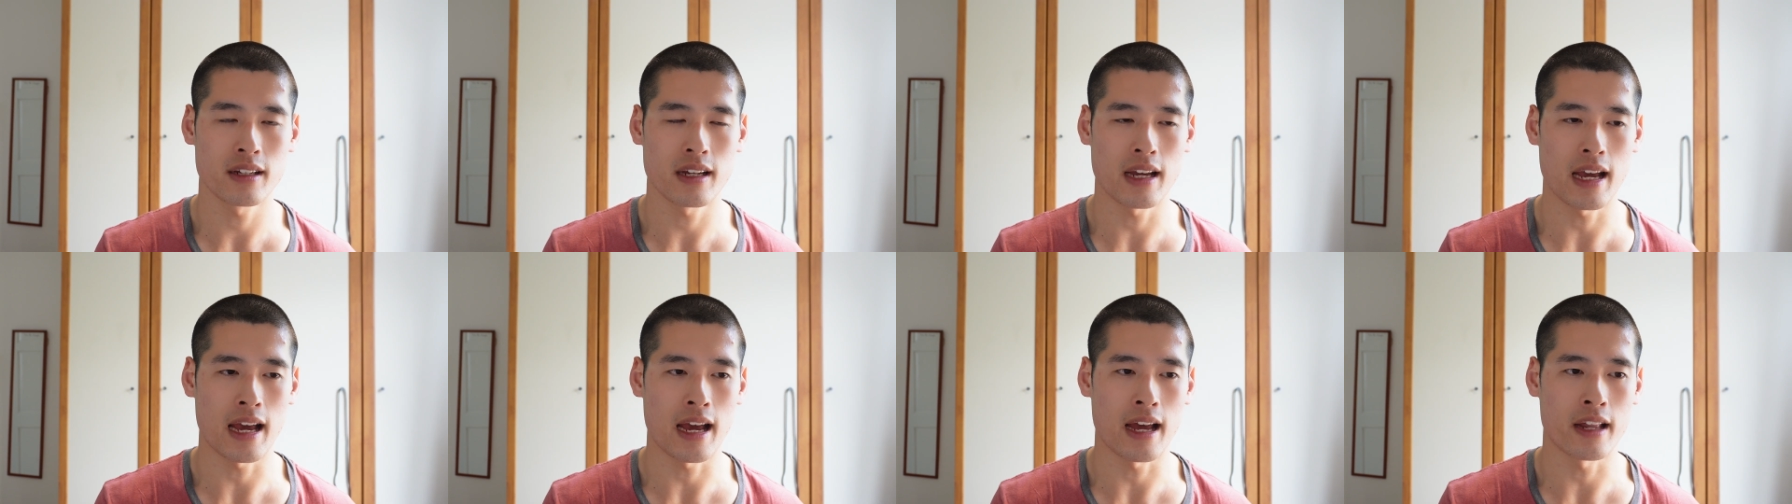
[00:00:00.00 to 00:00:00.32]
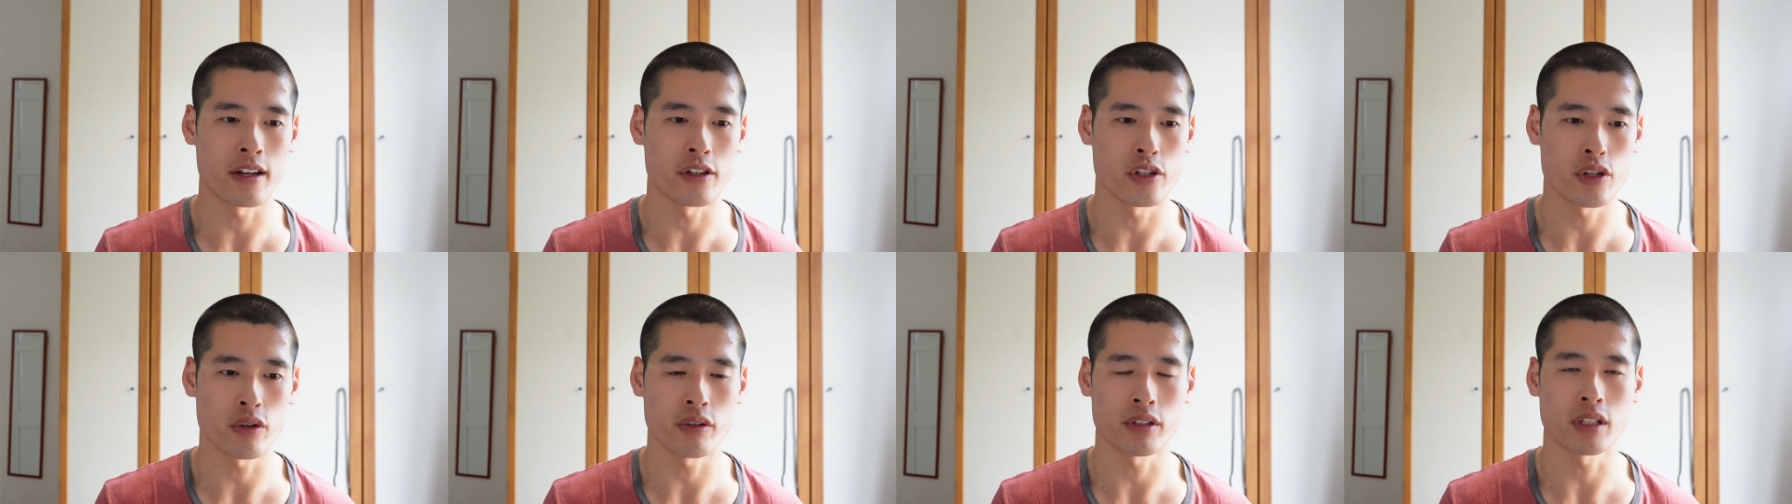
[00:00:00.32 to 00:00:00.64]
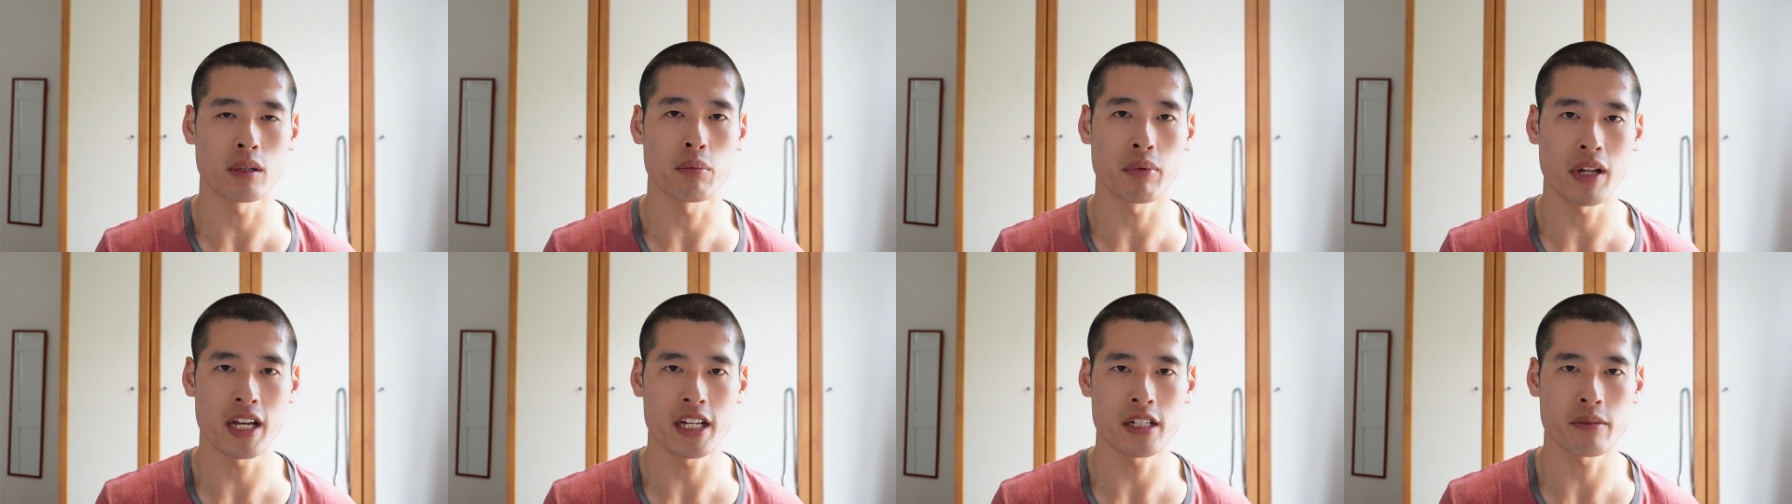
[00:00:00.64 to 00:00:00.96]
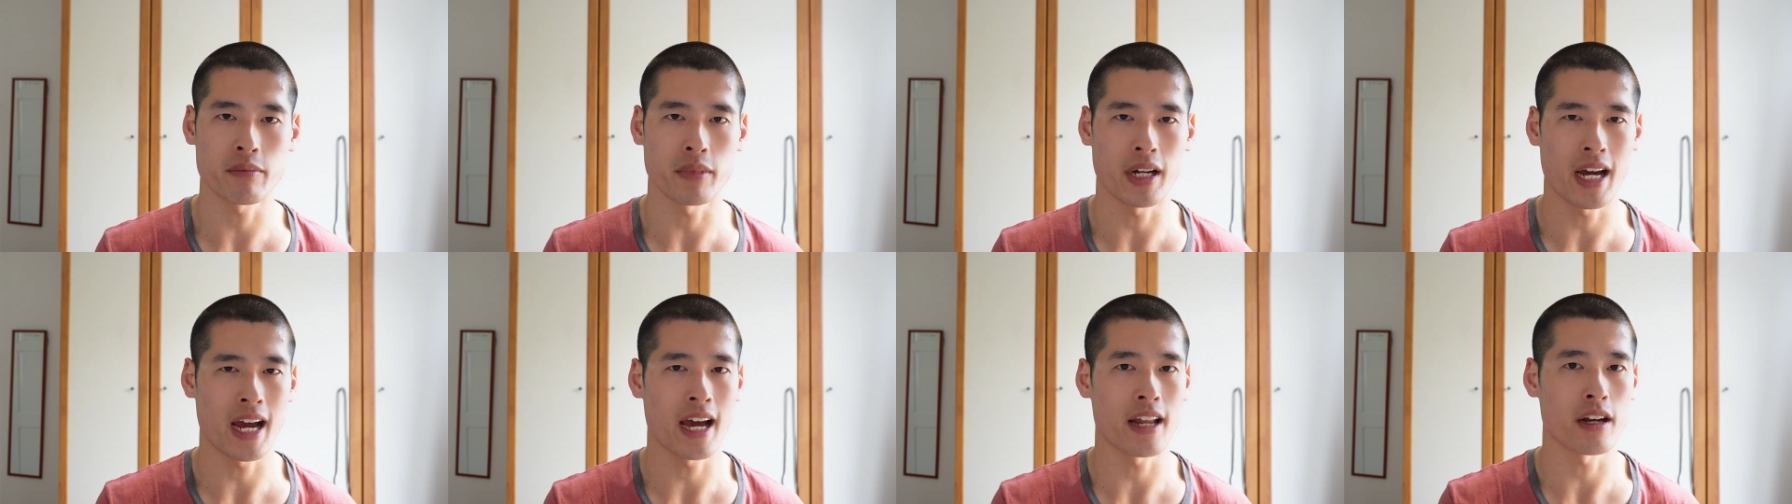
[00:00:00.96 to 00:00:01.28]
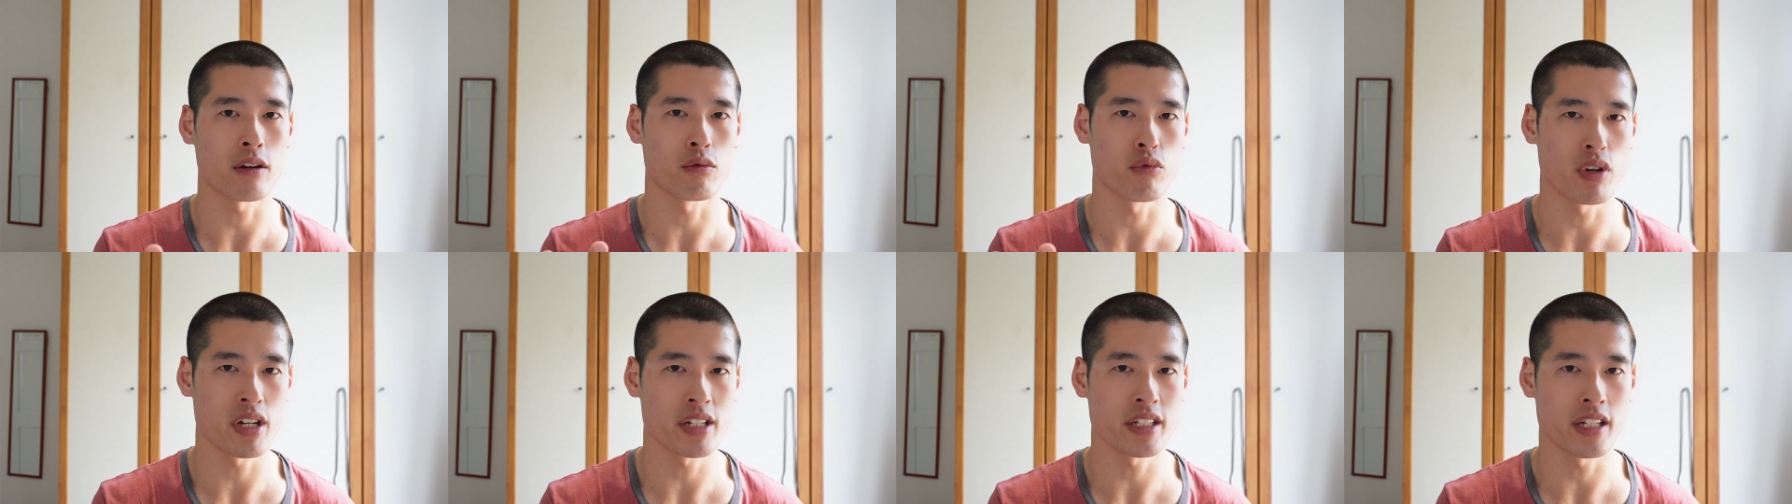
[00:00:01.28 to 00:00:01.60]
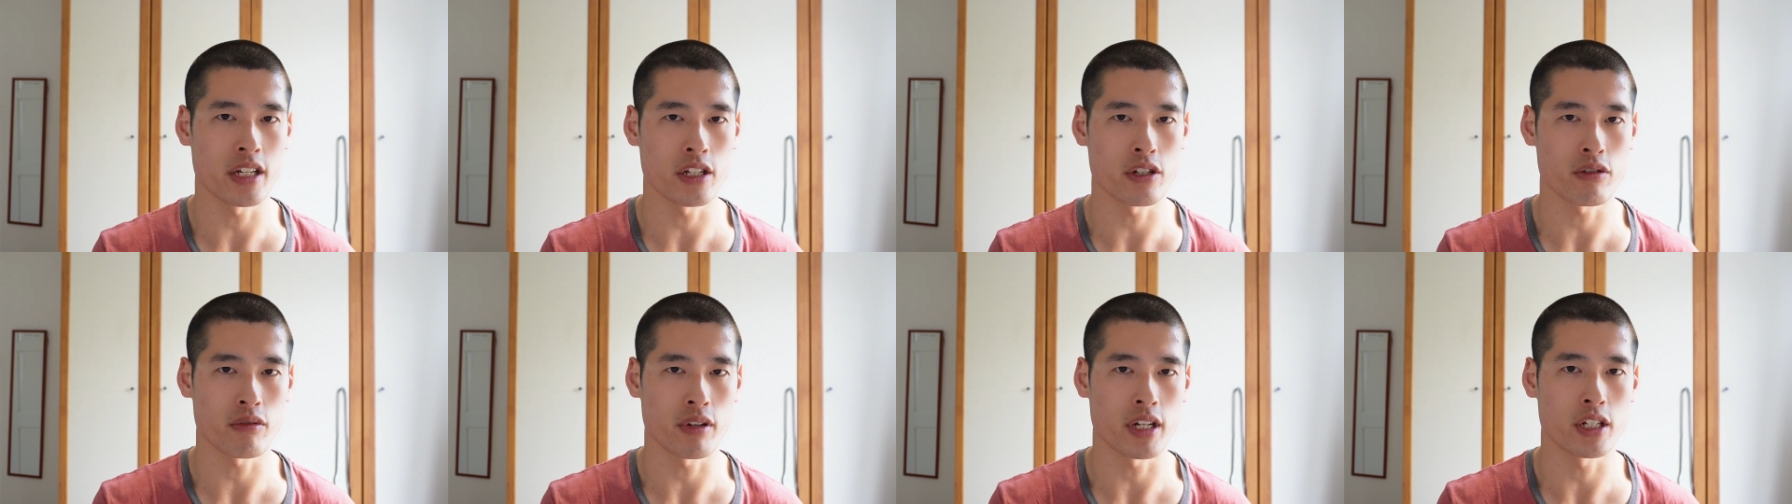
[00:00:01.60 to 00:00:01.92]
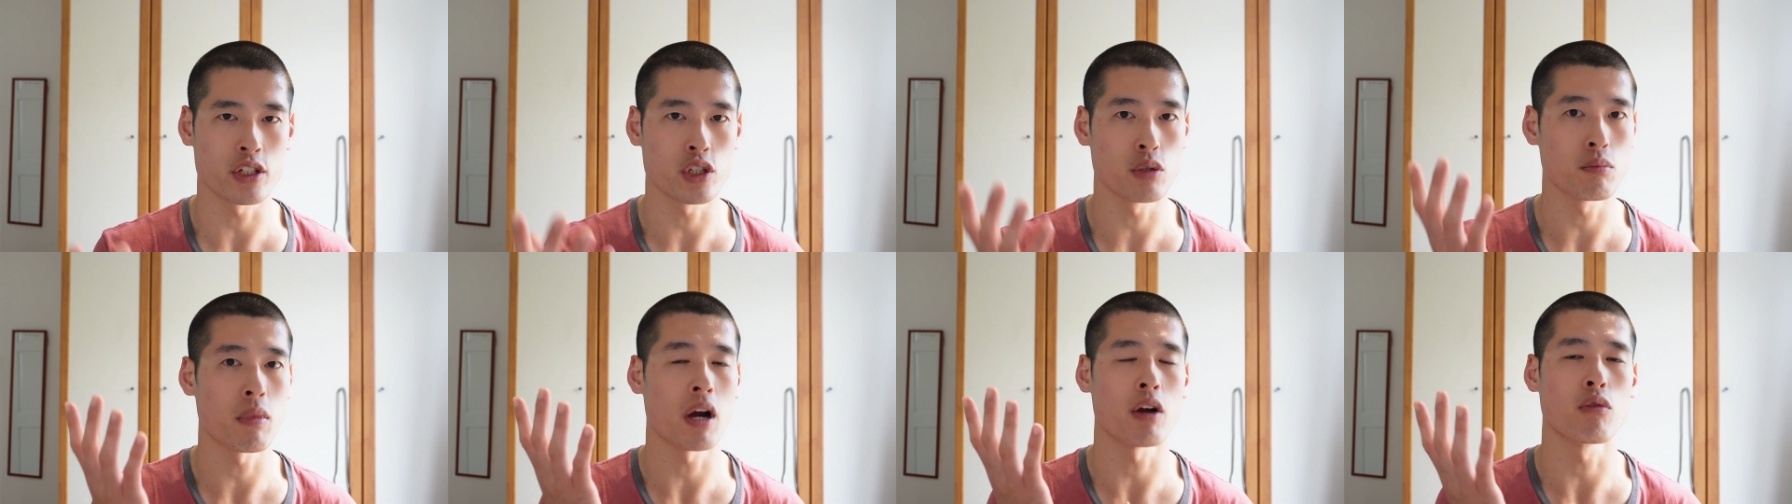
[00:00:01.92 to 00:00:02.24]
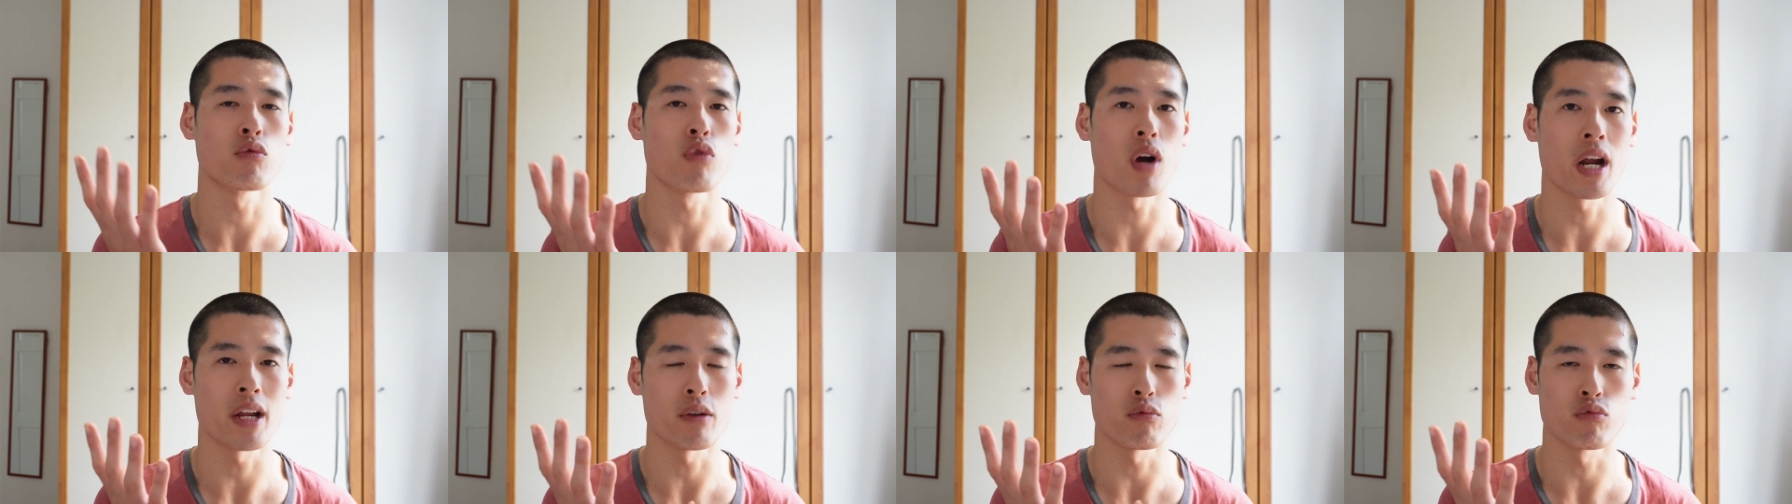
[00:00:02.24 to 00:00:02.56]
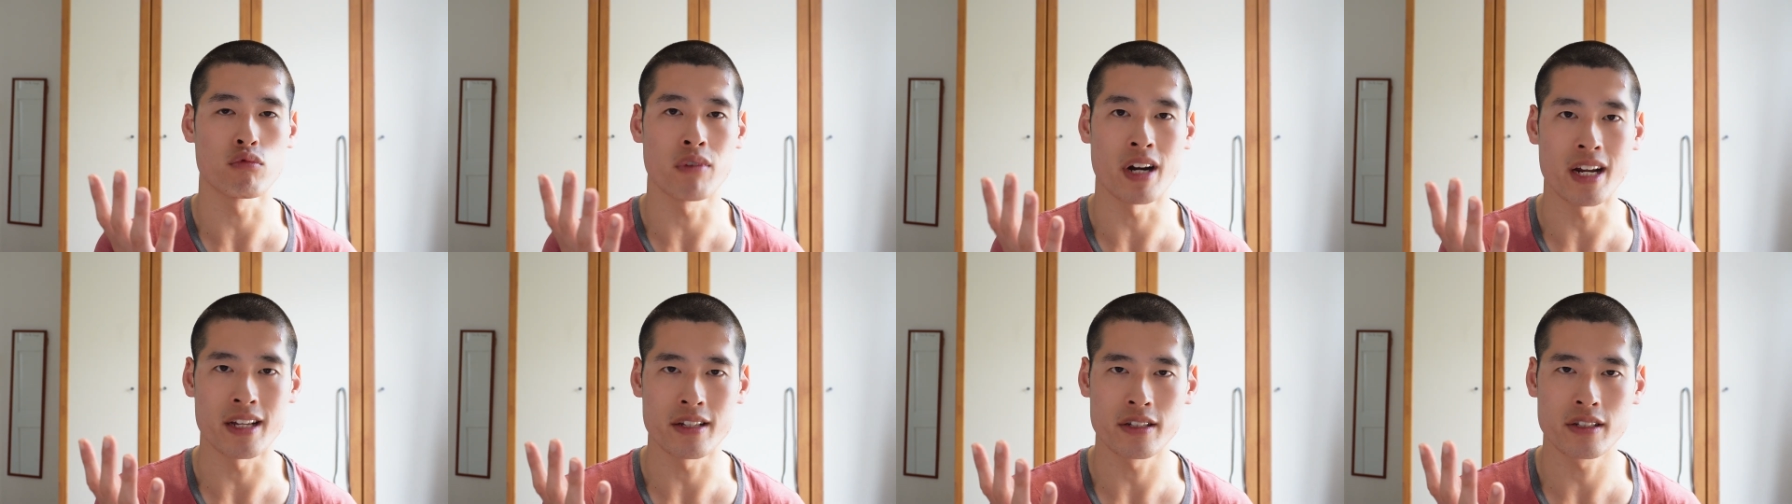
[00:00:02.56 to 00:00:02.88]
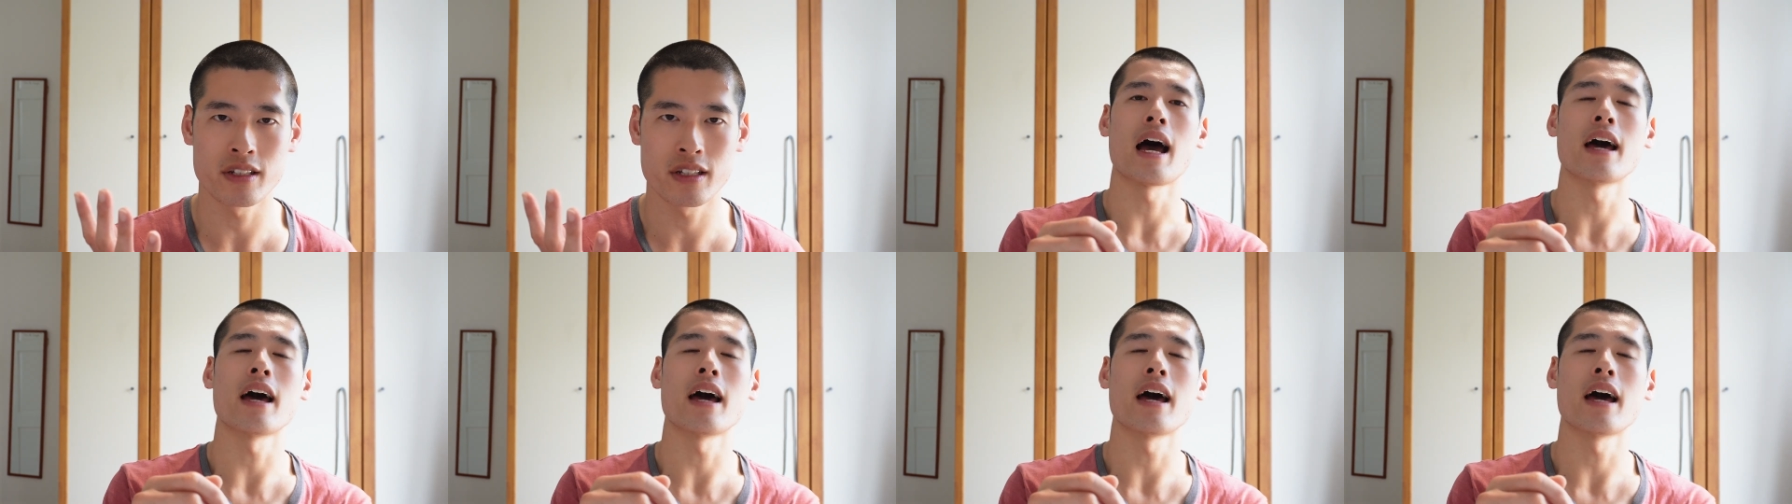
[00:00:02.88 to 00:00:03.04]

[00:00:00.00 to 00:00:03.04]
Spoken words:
And during the placement, I had a wrist injury to my right wrist.